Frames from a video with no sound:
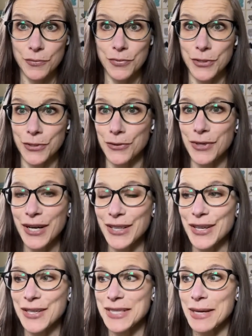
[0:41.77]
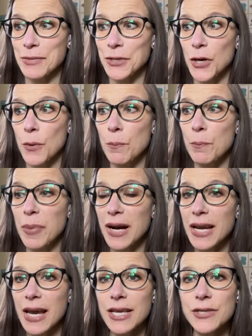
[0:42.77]
So a long time ago,
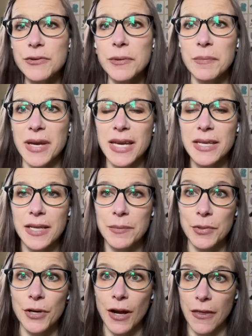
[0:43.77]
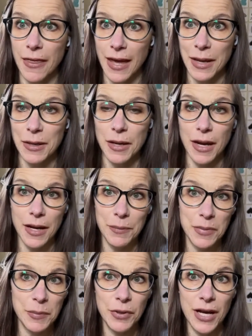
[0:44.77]
but has remained a book
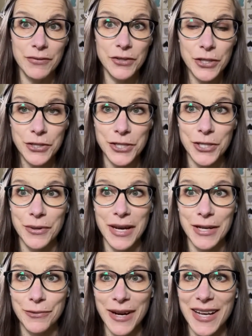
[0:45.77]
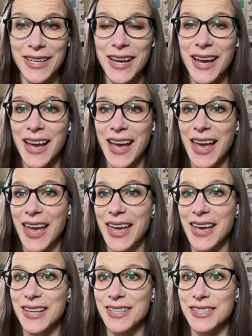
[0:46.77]
that people have turned to and read.
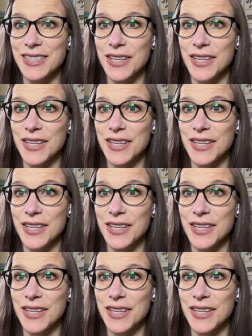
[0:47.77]
And